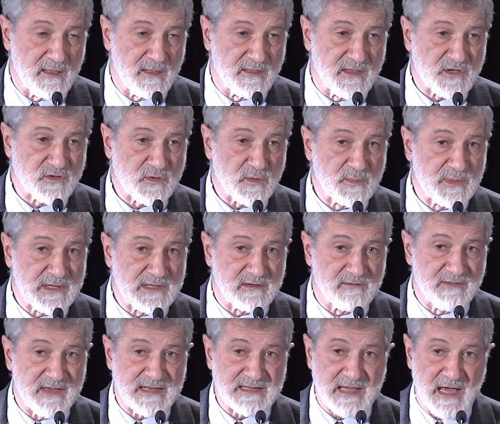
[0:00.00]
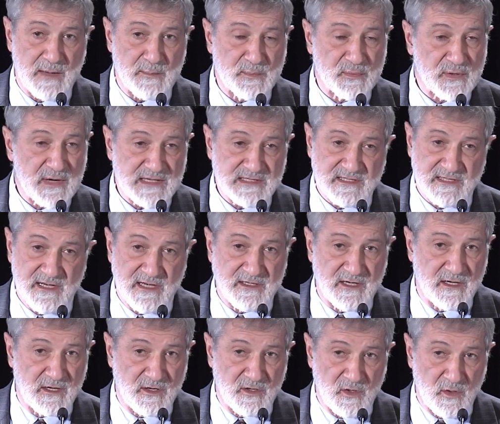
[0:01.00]
This would be an event
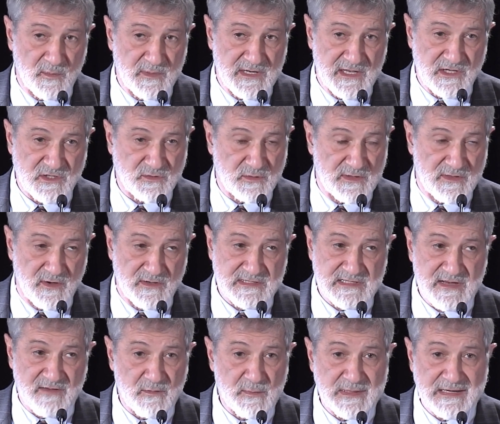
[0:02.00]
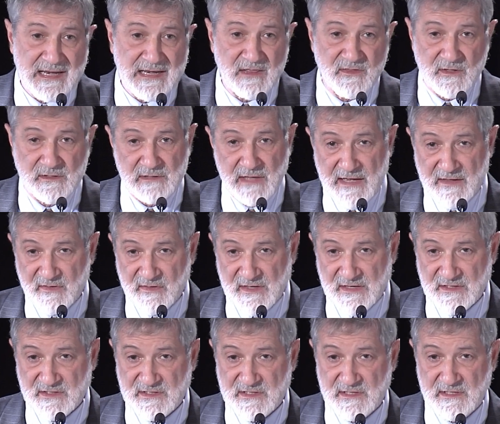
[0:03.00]
unprecedented in human history. There has never been anything like
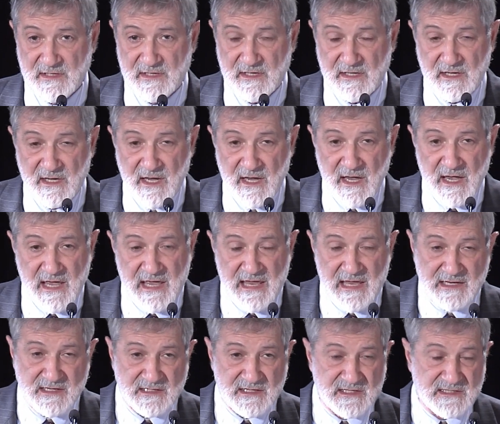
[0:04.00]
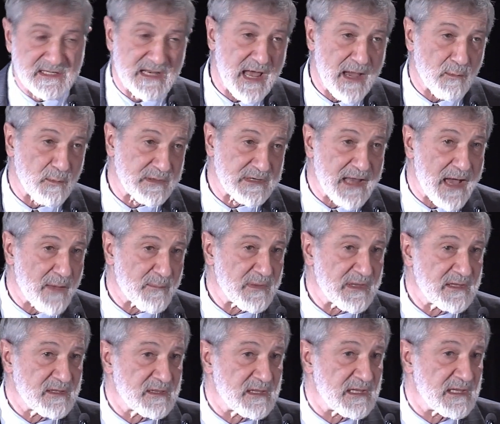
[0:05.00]
this. It does not, would not
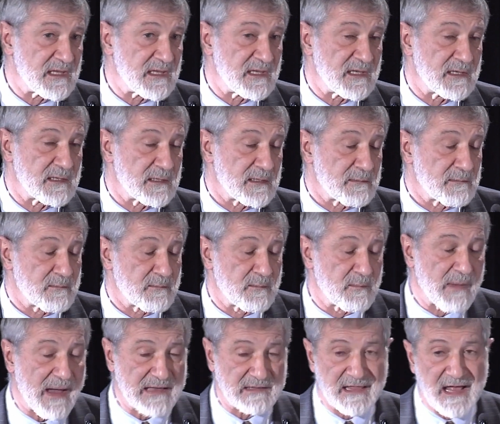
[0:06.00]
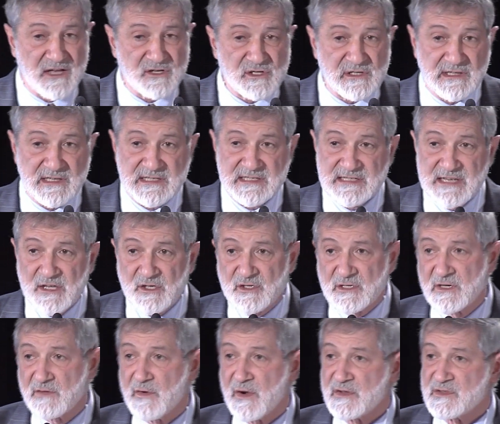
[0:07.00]
mean the biological
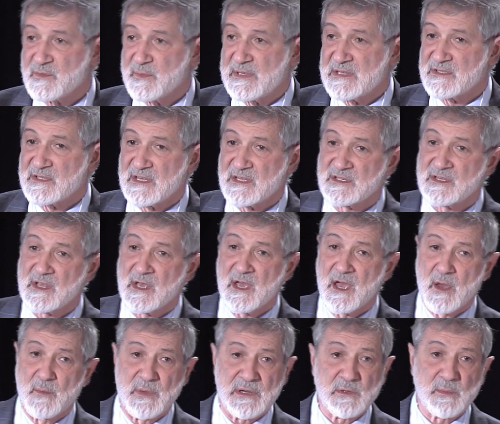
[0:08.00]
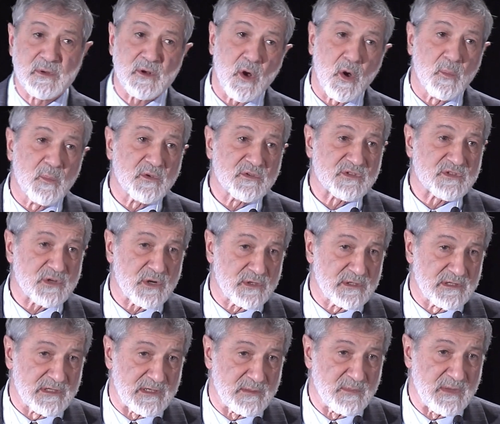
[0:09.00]
extinction of our species, but it would almost
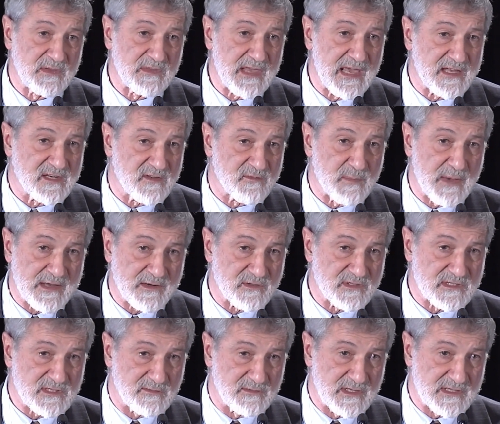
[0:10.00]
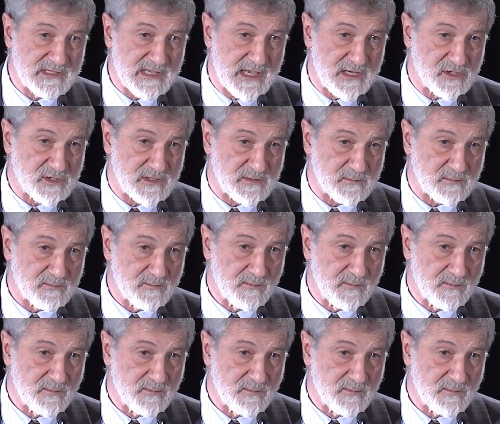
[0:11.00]
certainly mean the end of modern civilization.